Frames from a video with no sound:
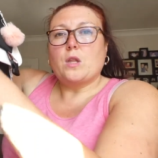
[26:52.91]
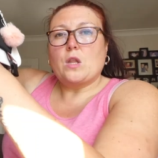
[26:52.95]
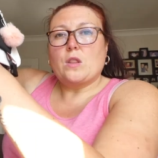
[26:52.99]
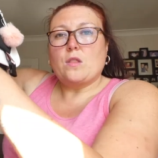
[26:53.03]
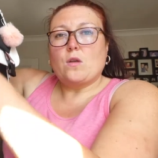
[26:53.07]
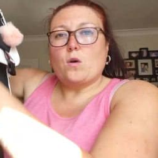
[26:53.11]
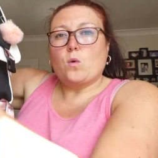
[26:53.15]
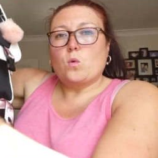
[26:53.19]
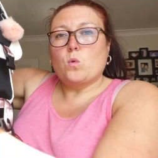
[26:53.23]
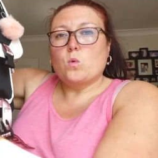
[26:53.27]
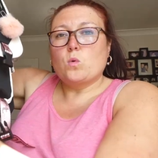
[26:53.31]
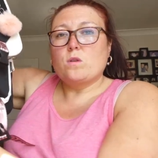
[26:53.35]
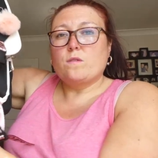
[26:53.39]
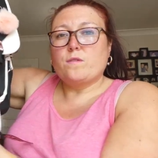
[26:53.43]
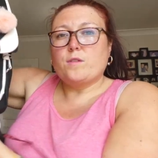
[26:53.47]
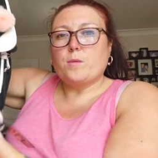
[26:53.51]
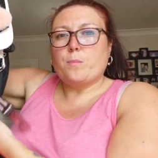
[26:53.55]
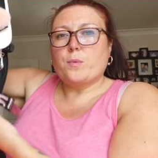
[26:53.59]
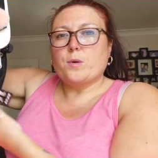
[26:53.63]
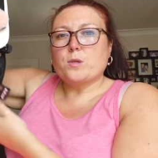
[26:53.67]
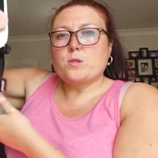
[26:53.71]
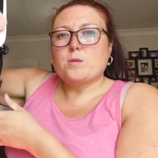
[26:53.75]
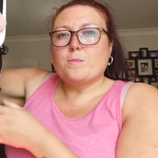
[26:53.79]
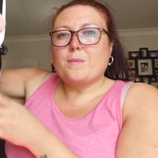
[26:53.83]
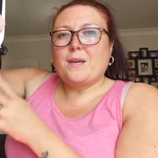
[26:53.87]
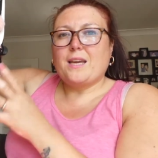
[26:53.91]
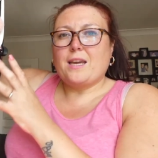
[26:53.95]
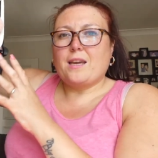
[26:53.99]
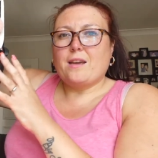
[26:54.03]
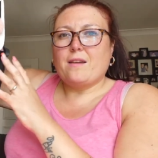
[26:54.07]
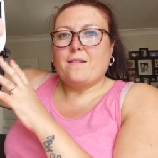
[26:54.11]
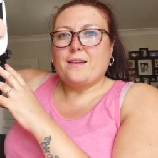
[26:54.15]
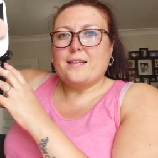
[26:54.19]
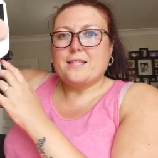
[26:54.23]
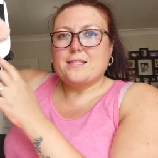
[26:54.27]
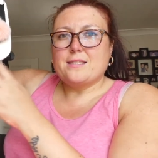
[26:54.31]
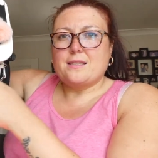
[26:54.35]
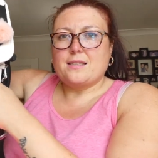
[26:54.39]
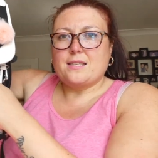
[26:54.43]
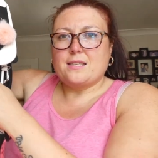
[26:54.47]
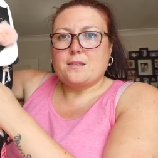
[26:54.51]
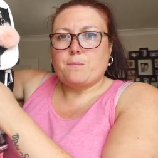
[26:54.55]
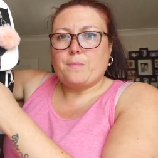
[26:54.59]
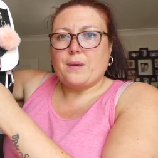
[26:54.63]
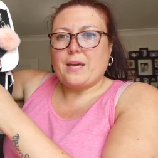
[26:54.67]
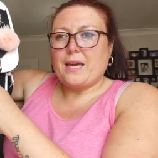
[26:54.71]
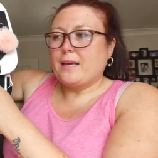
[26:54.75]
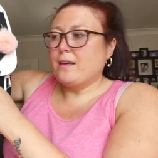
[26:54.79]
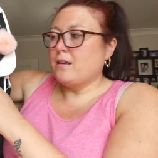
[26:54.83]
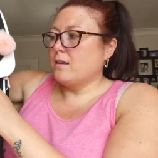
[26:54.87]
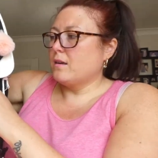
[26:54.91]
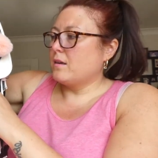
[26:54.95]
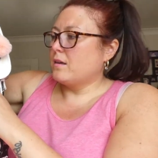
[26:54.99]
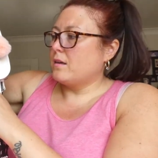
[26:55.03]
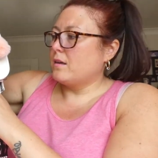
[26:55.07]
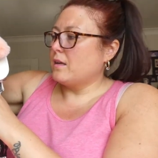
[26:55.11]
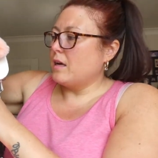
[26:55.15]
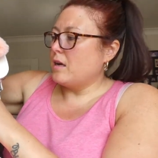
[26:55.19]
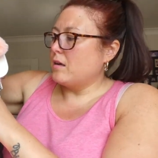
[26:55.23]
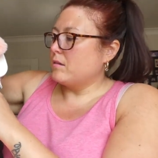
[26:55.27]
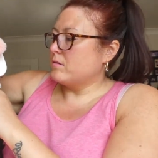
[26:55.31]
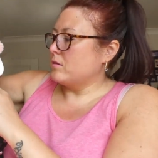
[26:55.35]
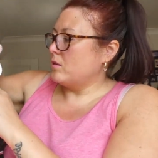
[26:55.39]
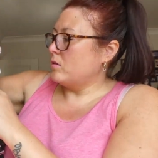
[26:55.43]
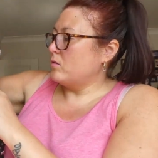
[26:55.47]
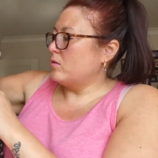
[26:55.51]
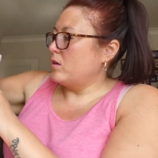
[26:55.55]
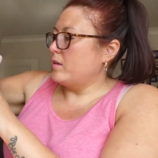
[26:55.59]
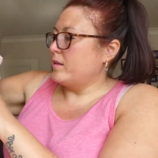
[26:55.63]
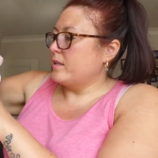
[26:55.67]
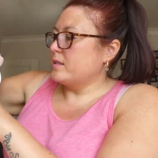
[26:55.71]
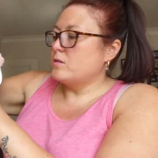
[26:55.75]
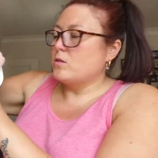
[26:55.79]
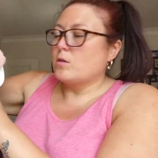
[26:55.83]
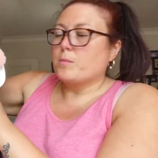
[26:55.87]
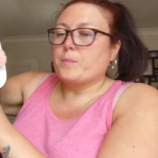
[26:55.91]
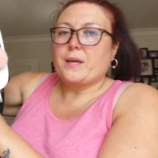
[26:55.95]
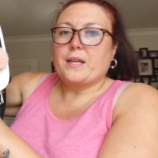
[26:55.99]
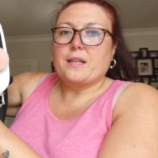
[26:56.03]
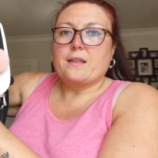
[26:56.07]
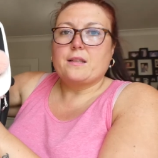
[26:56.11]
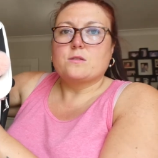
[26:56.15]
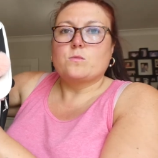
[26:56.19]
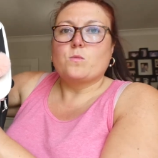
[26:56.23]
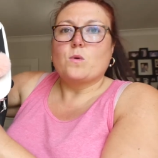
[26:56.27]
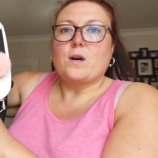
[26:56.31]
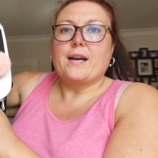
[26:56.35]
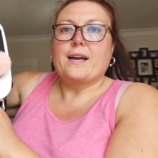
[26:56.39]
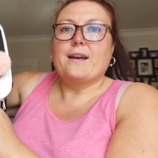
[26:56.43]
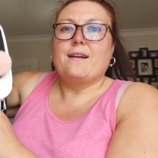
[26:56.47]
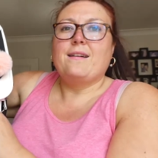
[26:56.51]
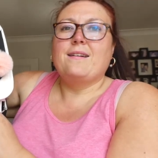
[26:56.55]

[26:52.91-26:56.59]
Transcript: the all of the bottom here is this pink. Uh, no, no, that's not pink. That's white.